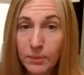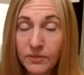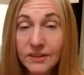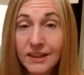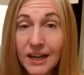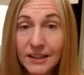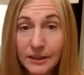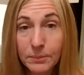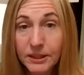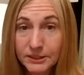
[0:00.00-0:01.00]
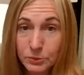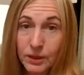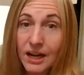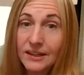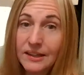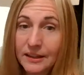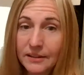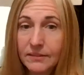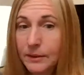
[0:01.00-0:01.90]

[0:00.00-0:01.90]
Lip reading: of it than I did because when I did it,